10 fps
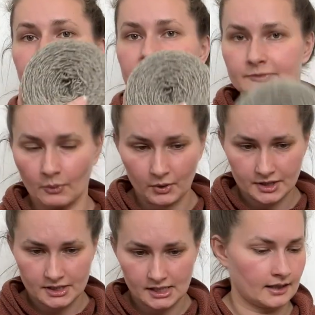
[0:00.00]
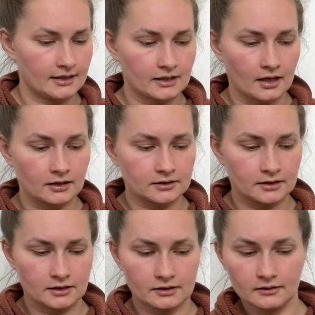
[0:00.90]
Sport in the
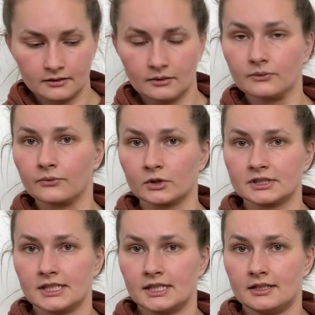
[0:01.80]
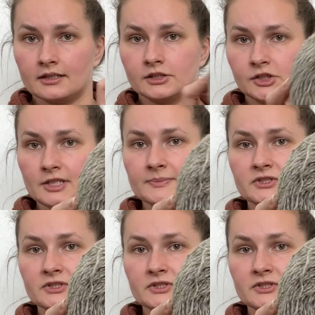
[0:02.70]
color 14 Sheep's